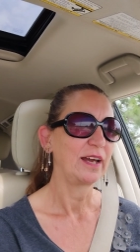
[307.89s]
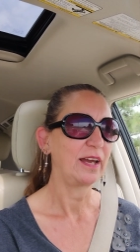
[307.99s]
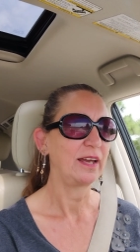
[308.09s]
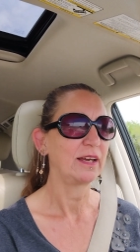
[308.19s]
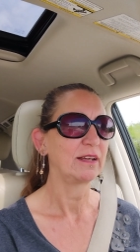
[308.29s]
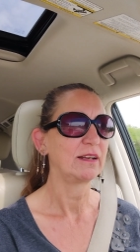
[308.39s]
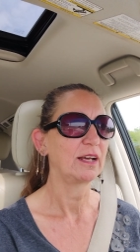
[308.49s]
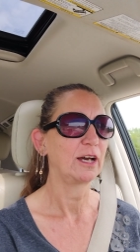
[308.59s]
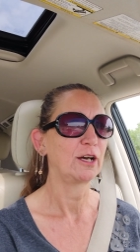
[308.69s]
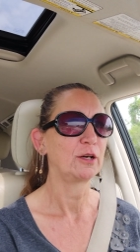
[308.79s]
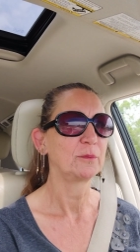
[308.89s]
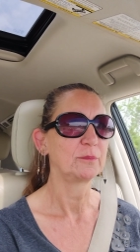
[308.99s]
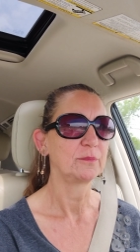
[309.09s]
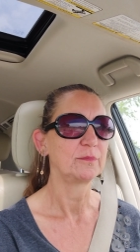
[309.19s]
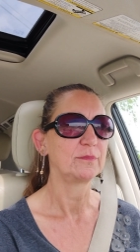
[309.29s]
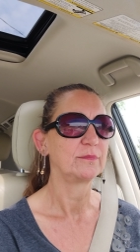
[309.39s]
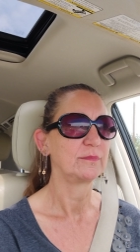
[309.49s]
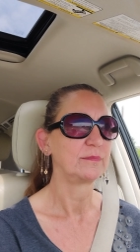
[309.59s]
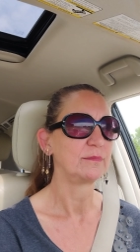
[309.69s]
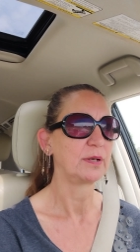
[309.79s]
And um,
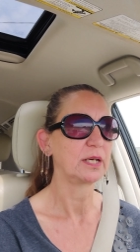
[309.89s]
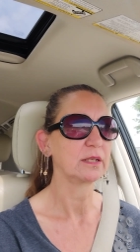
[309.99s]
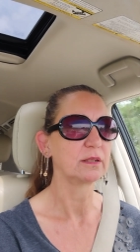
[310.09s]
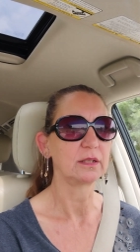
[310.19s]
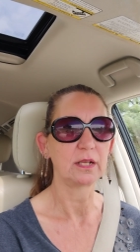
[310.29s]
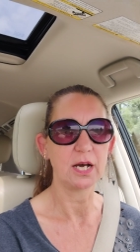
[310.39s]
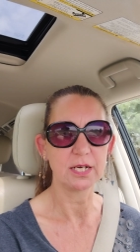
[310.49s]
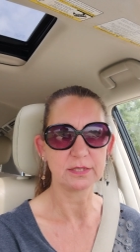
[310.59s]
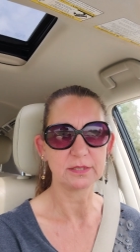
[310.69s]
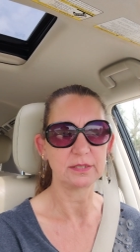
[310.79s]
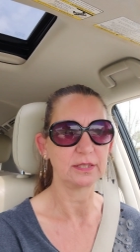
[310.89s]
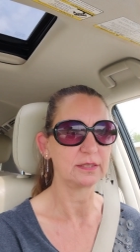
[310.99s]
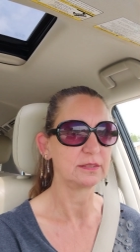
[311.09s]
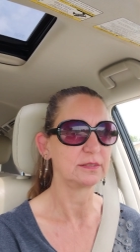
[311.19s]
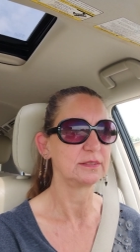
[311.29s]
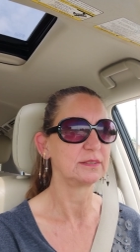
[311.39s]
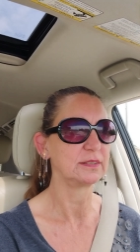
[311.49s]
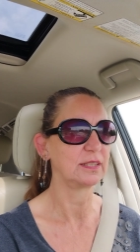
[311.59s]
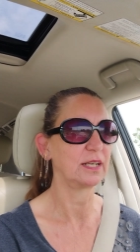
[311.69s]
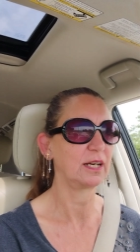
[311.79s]
Mark lost it.
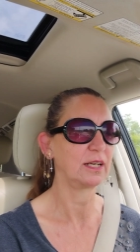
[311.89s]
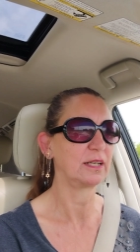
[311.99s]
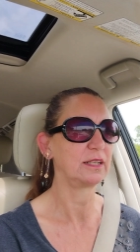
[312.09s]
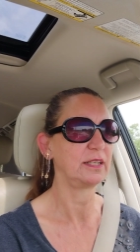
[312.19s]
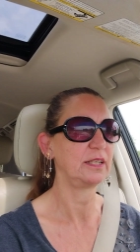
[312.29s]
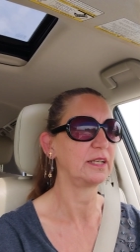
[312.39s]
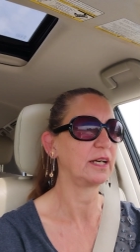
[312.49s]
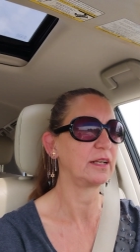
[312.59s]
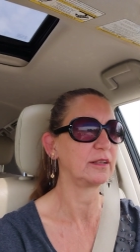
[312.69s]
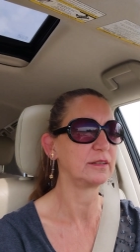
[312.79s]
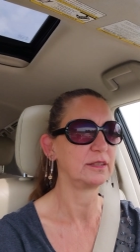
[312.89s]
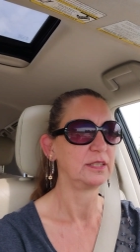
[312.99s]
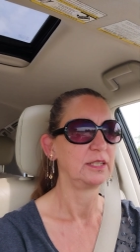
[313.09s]
Uh, he had a